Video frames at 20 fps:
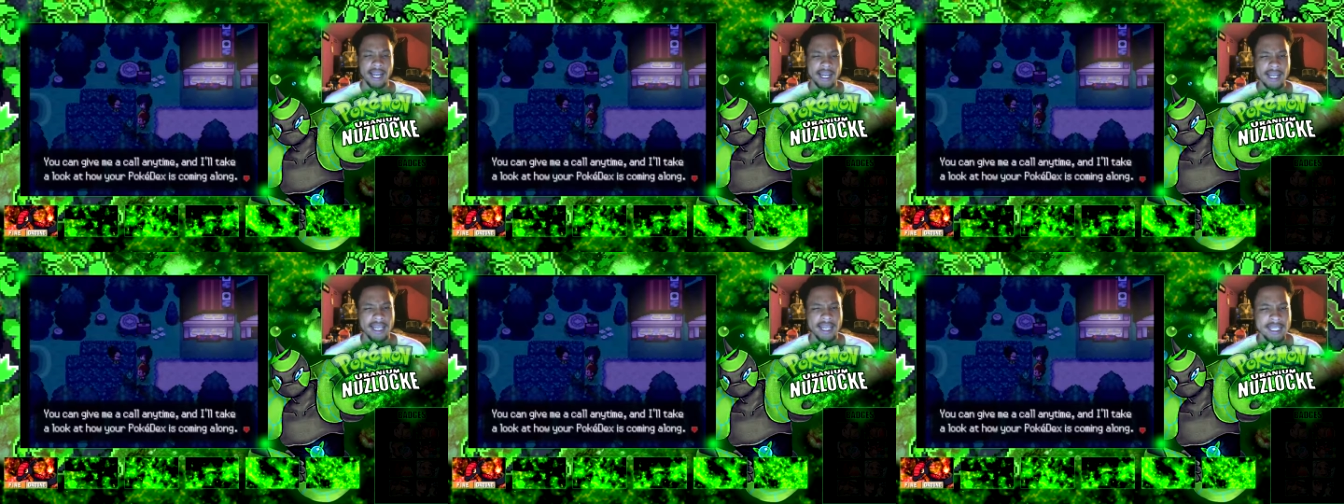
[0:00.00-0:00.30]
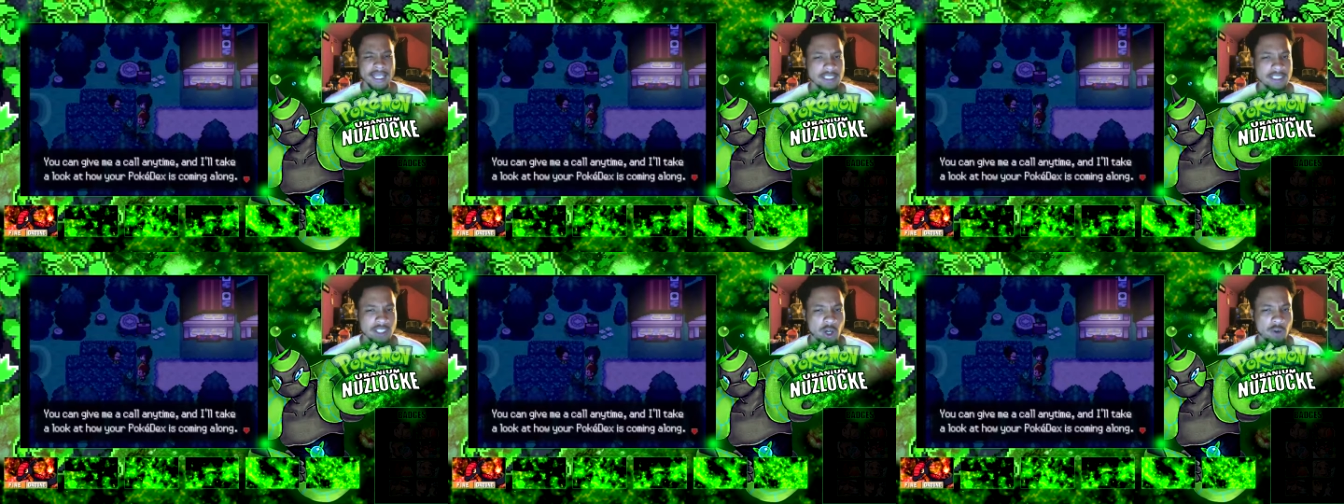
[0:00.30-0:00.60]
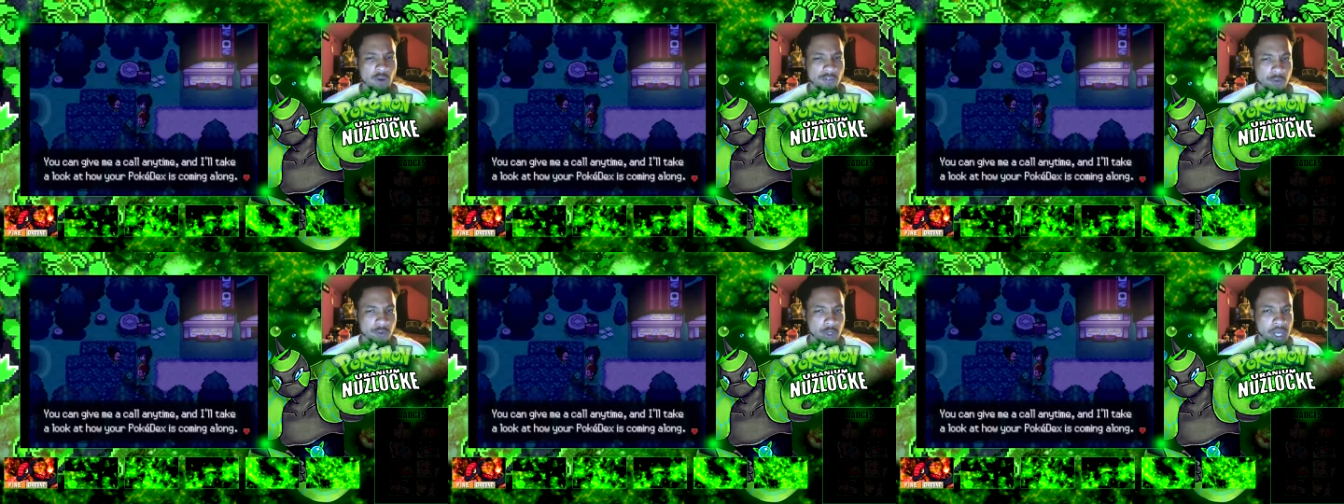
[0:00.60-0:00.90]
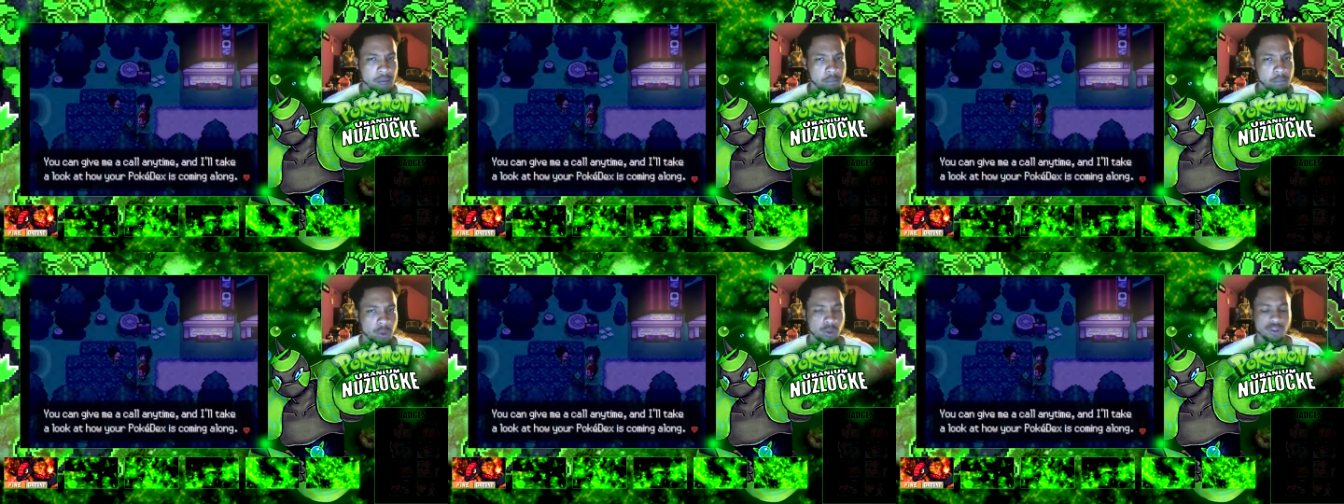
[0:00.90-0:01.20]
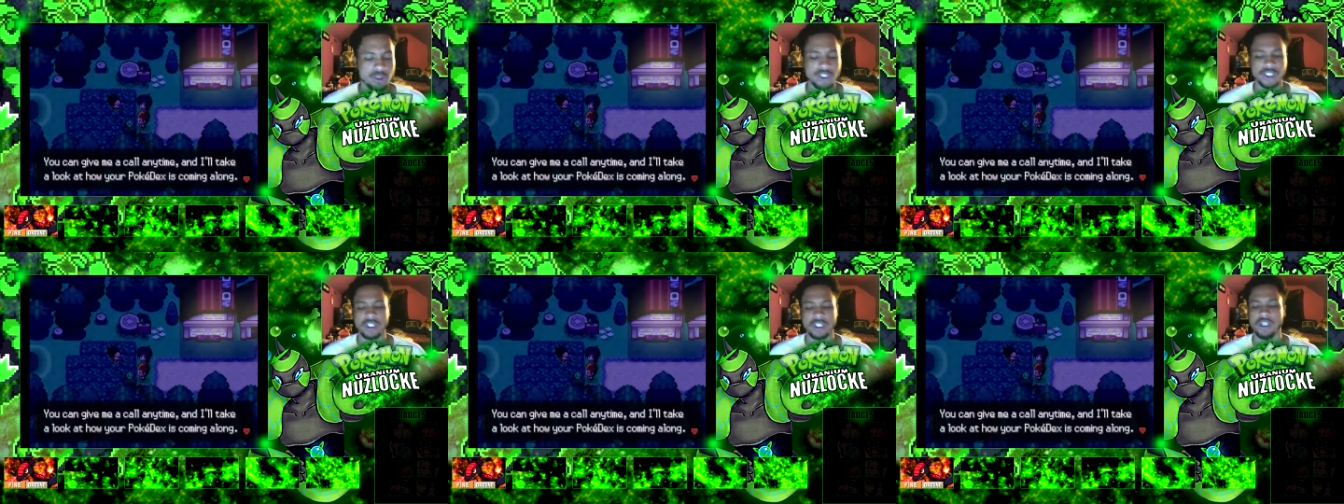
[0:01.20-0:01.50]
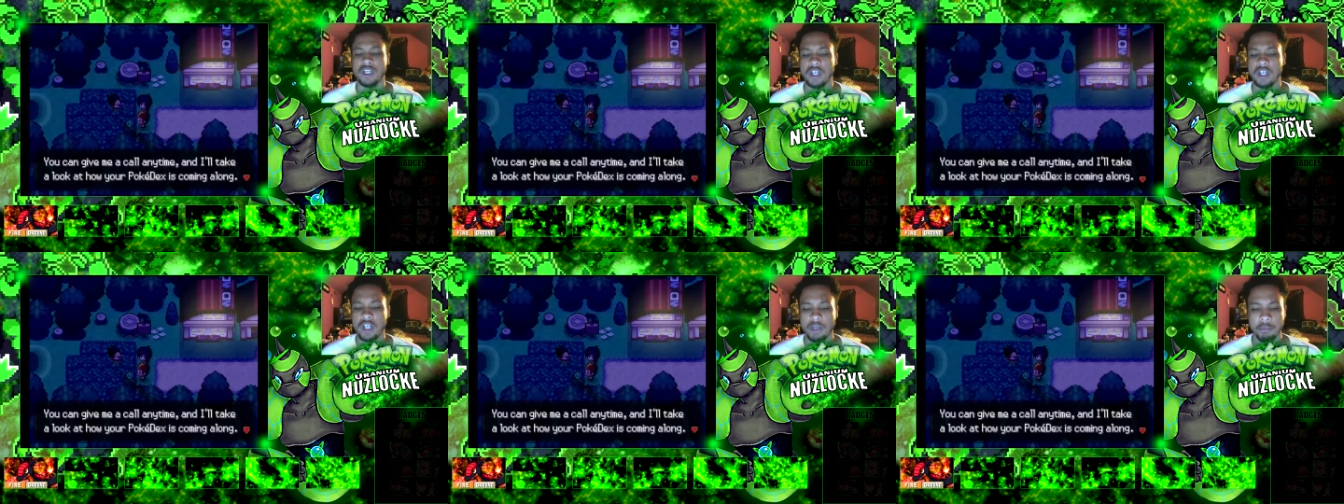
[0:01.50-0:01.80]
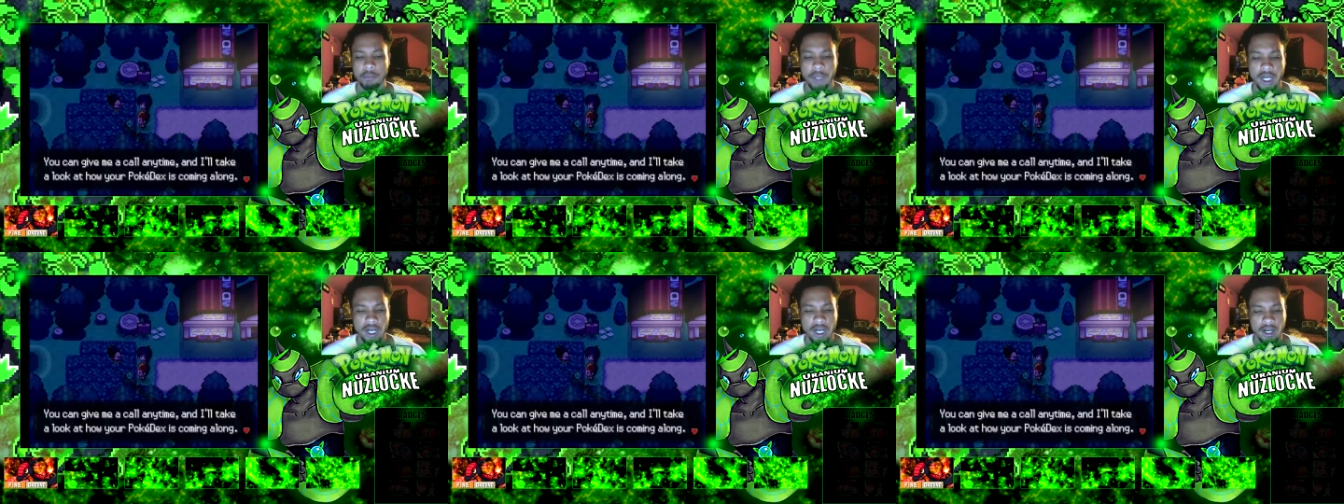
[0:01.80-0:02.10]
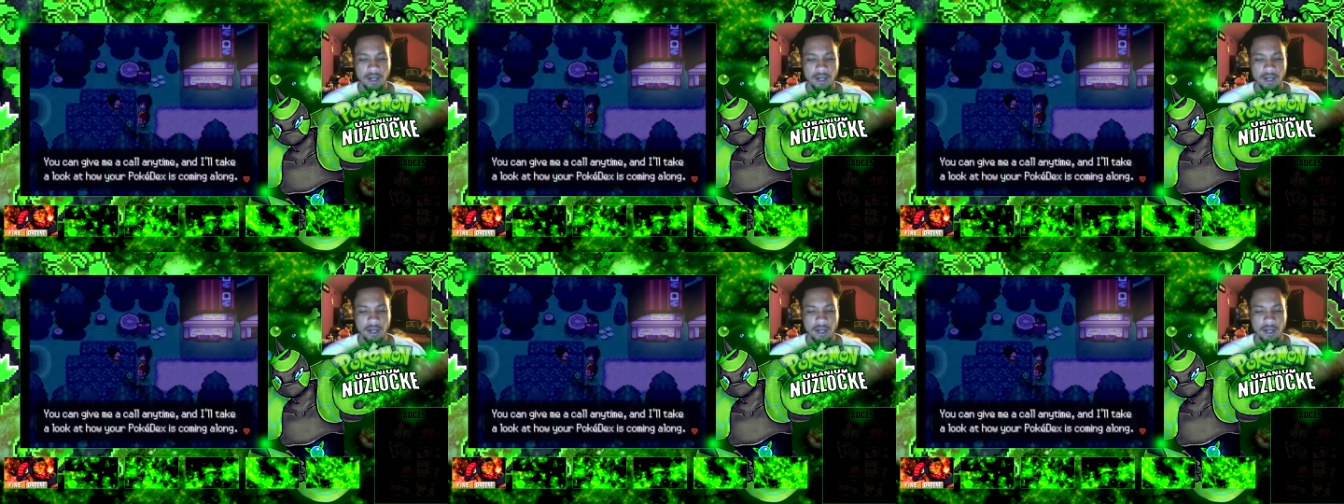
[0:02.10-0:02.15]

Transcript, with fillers: he's known for that bullshit. But, um,